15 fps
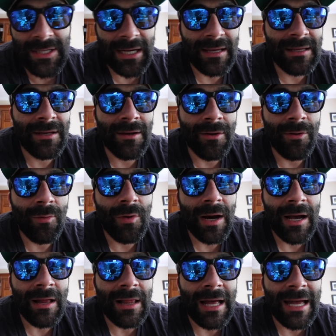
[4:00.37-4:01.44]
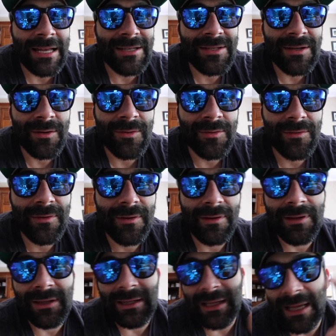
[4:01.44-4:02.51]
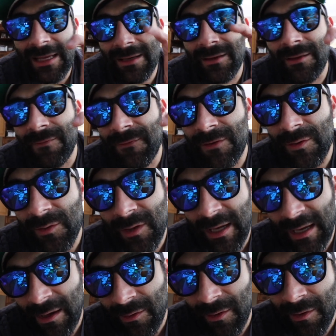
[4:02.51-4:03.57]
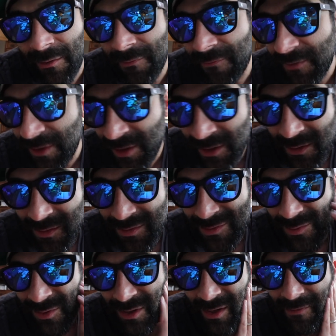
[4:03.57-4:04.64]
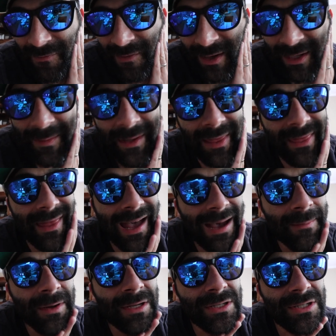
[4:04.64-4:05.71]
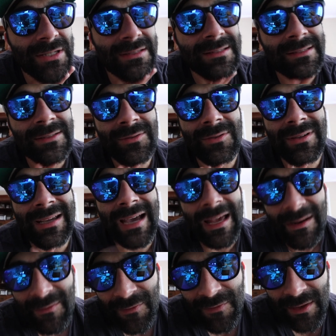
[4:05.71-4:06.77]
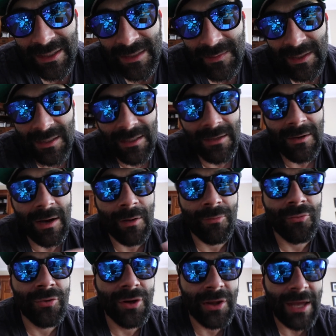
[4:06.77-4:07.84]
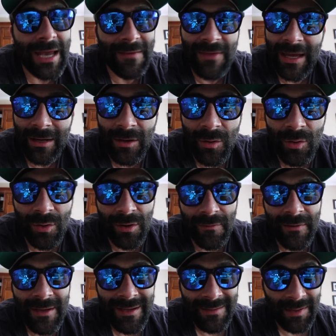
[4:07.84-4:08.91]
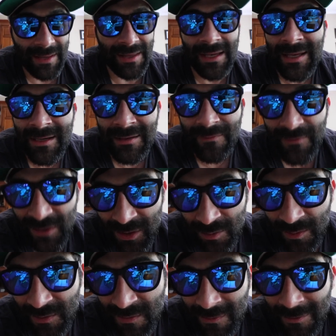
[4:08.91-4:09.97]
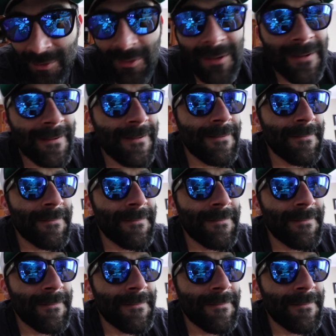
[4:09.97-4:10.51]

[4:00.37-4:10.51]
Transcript: cha you know, while I don't let the view count of videos really affect me that much, it still kind of affects me. You know, I really had that goal of by the end of Q2,